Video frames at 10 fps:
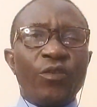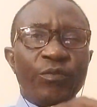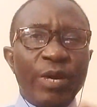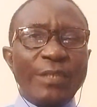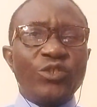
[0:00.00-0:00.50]
of
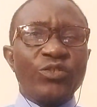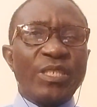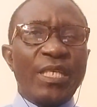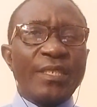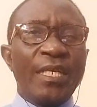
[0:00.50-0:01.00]

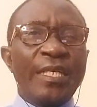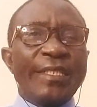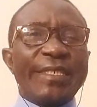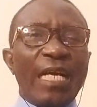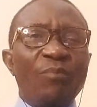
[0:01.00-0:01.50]
righteousness
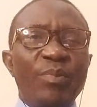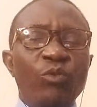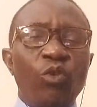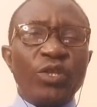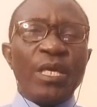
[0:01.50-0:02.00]
shall be
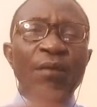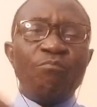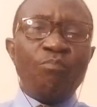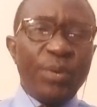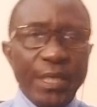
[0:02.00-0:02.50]
what?
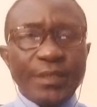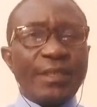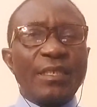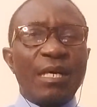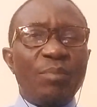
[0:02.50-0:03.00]

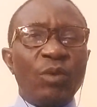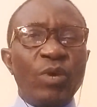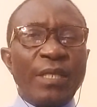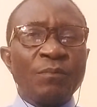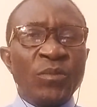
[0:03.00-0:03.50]
Peace, number
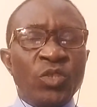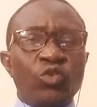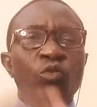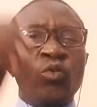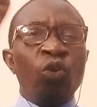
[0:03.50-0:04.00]
one.
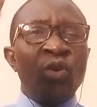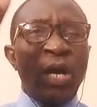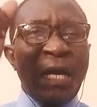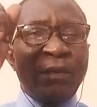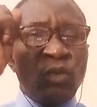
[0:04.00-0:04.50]
So
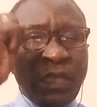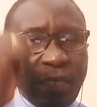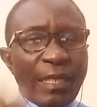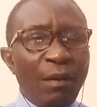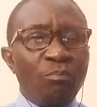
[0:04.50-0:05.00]

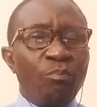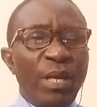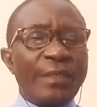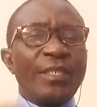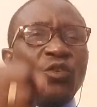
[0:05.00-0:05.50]
another
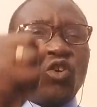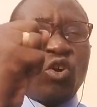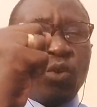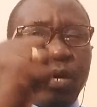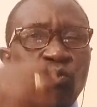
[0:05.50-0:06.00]
blessing
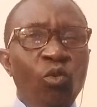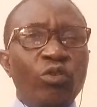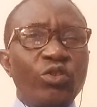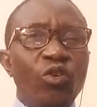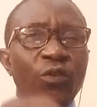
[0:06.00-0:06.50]
or
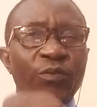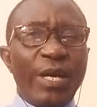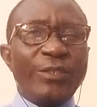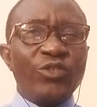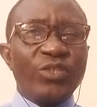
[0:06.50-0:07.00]
reward of
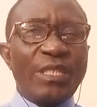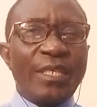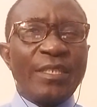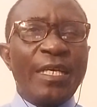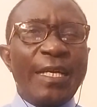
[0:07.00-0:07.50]

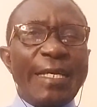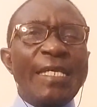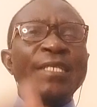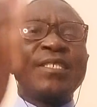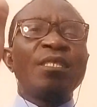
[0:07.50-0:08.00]
righteousness
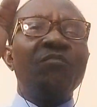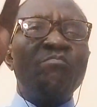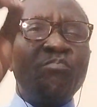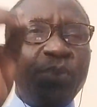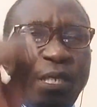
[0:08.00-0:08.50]
is
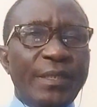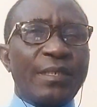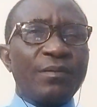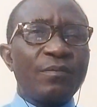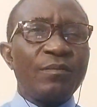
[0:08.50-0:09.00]

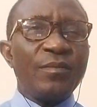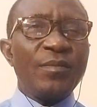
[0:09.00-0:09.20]
peace.